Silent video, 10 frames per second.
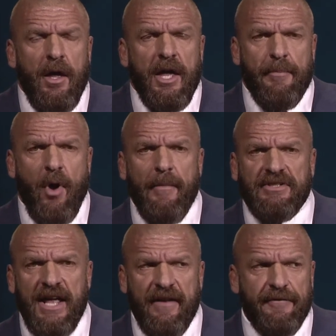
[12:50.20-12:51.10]
He
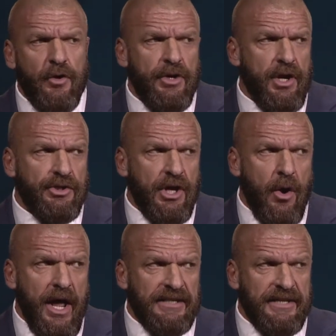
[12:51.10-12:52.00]
promised that a few years ago,
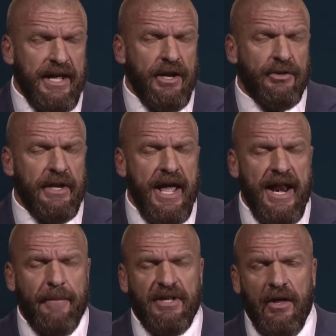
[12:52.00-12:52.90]
and I stand here today
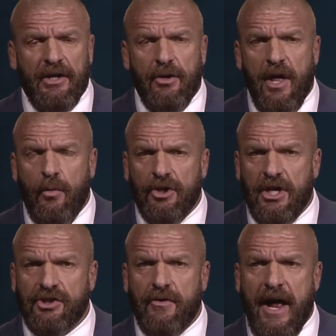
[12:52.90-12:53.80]
and I'm telling you that we're
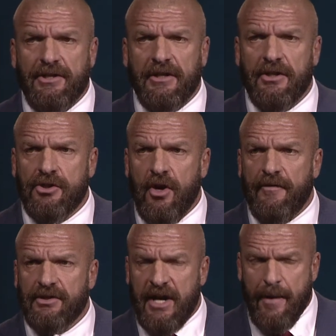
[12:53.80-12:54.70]
just scratching the
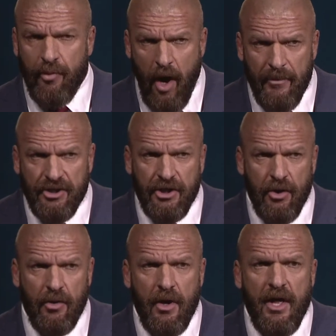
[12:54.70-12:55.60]
surface, and I promise
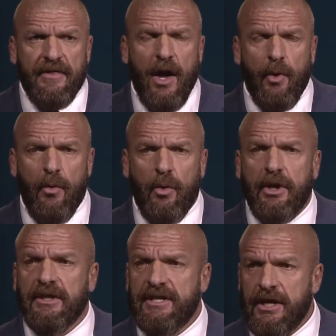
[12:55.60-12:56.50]
you that we will
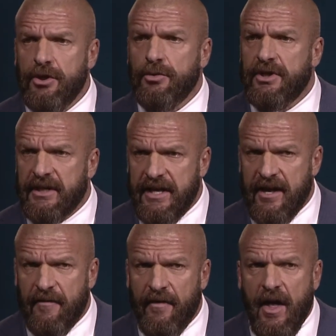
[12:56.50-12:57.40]
continue to
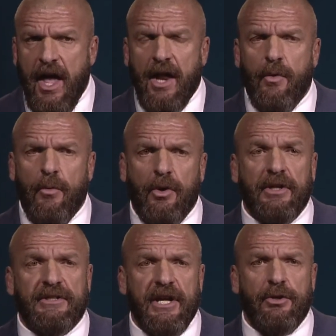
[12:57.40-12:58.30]
give and we will
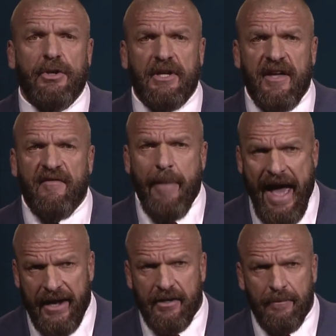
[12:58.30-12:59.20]
continue to give
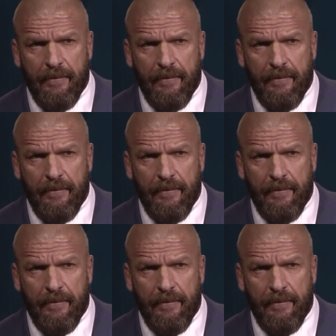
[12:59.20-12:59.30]
back.